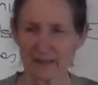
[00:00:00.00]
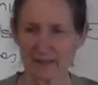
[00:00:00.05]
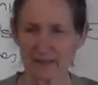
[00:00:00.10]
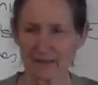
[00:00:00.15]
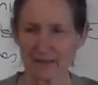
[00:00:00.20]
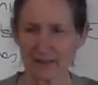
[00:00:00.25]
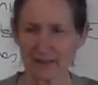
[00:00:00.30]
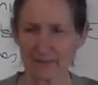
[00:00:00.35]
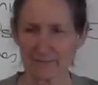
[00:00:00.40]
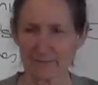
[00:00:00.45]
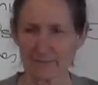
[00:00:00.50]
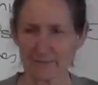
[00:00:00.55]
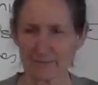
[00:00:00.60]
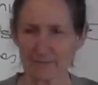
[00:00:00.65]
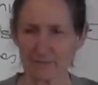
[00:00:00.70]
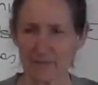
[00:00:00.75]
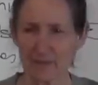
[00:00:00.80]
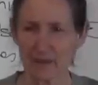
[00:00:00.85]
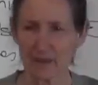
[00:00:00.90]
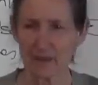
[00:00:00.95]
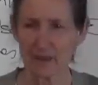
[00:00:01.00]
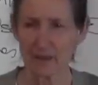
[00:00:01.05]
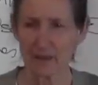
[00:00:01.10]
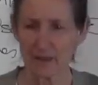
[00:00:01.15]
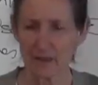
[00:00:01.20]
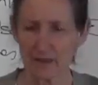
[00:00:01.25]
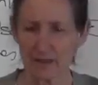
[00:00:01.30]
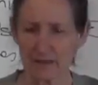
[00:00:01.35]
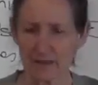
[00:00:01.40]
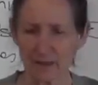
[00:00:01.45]
done that.
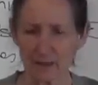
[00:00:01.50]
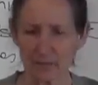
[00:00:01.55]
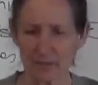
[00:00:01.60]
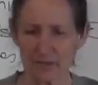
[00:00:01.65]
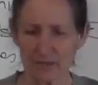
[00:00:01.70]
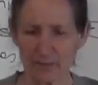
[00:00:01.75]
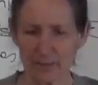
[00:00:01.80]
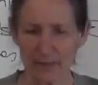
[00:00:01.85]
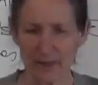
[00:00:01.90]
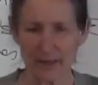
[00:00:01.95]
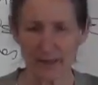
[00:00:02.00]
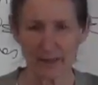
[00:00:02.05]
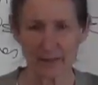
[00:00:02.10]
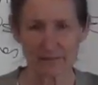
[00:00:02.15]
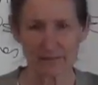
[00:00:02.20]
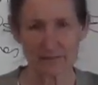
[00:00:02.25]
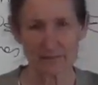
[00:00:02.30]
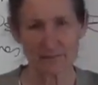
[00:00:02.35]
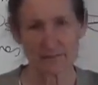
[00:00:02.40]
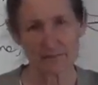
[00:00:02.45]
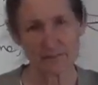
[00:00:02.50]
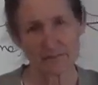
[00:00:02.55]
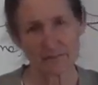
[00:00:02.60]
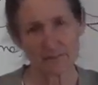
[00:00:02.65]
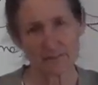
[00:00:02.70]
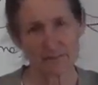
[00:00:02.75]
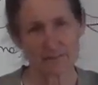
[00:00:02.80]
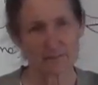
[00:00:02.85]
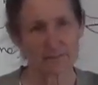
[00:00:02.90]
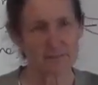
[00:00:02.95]
That was about
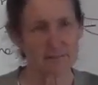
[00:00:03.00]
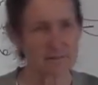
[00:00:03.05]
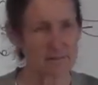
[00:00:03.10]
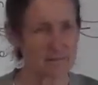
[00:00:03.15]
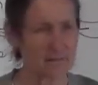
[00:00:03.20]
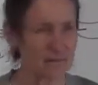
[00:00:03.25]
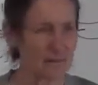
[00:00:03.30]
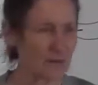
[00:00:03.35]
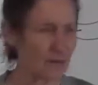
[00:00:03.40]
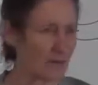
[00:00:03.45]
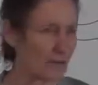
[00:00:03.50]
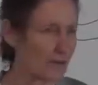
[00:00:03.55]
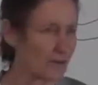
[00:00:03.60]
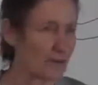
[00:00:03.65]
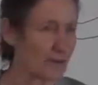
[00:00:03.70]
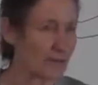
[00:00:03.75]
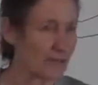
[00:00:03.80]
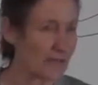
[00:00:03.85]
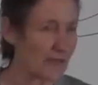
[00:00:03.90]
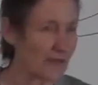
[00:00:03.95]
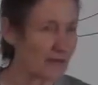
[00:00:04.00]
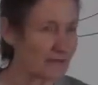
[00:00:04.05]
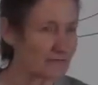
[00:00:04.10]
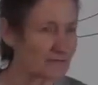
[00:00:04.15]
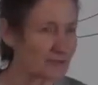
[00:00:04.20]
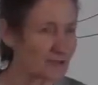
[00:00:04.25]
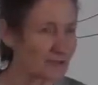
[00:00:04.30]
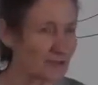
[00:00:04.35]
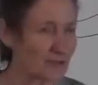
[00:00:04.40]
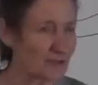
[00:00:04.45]
early
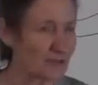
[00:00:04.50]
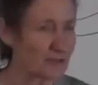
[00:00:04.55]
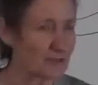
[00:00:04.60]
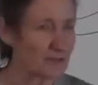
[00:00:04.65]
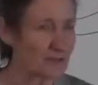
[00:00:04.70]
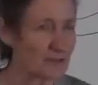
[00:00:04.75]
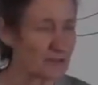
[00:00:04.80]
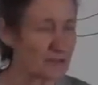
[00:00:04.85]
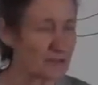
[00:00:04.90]
afternoon.